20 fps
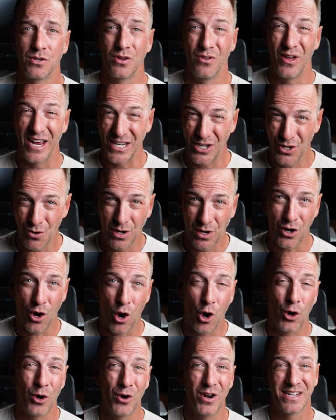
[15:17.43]
so that you can
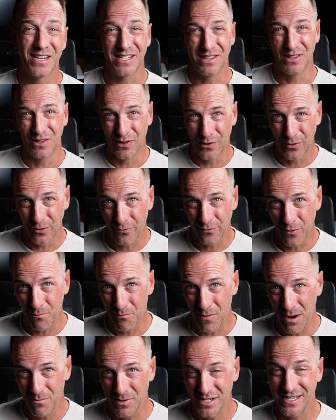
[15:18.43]
harness, learn from
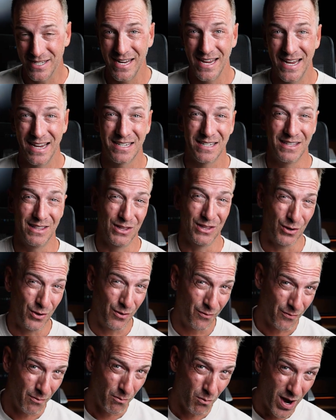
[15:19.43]
my mistakes,
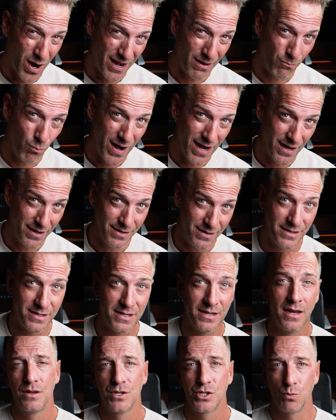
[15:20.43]
learn from my
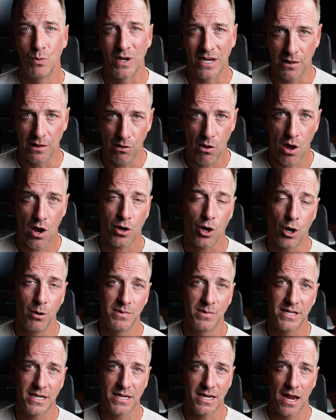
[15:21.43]
wins, so we can lock
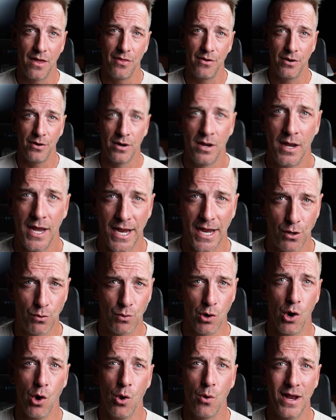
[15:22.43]
arms together and
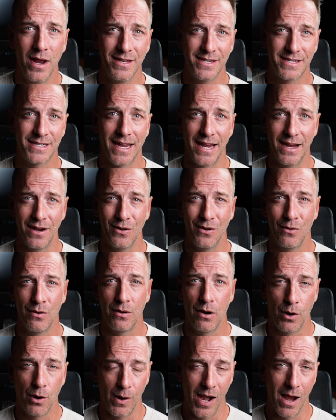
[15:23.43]
grow and scale
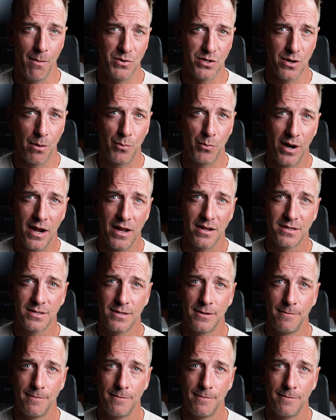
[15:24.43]
our Amazon brands.